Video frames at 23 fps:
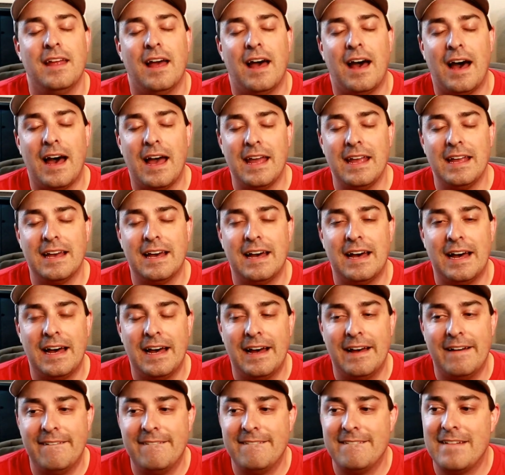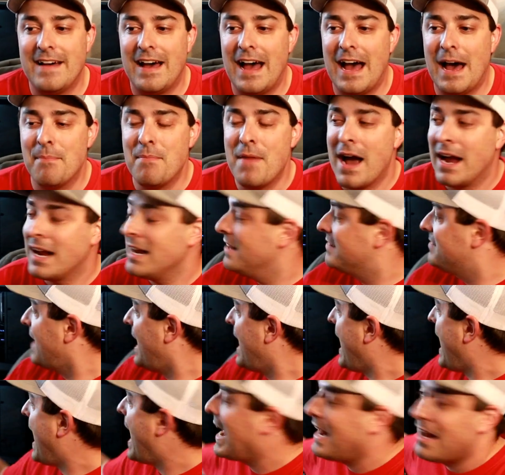I'm not going to
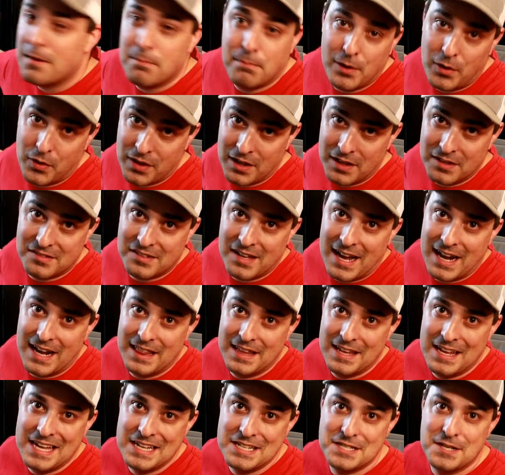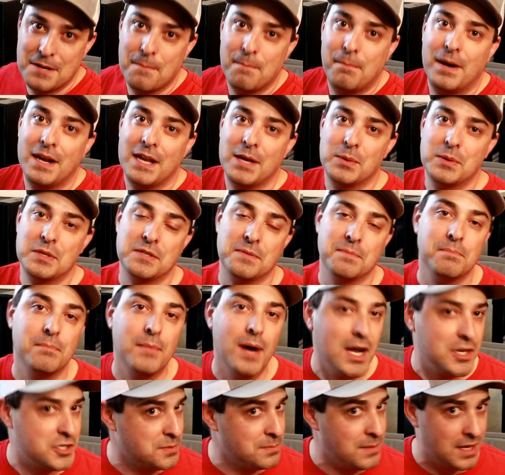say I hated building inside of this, but it was
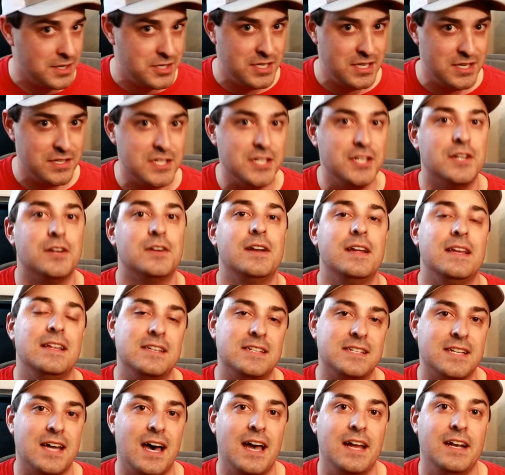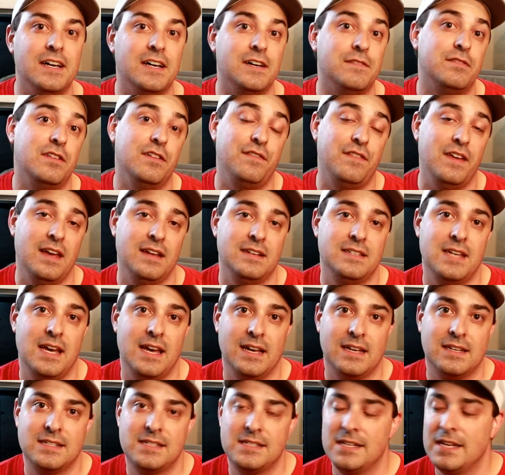much, much easier inside of the
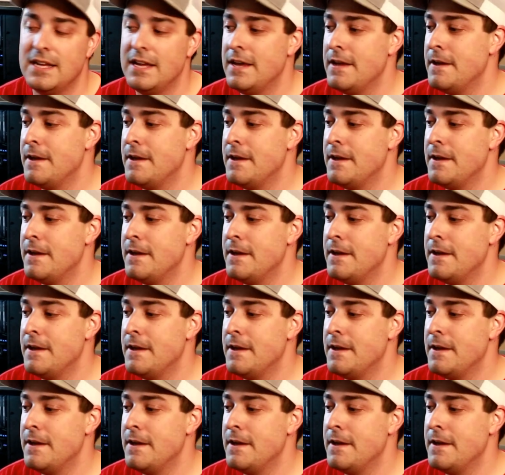Phanteks.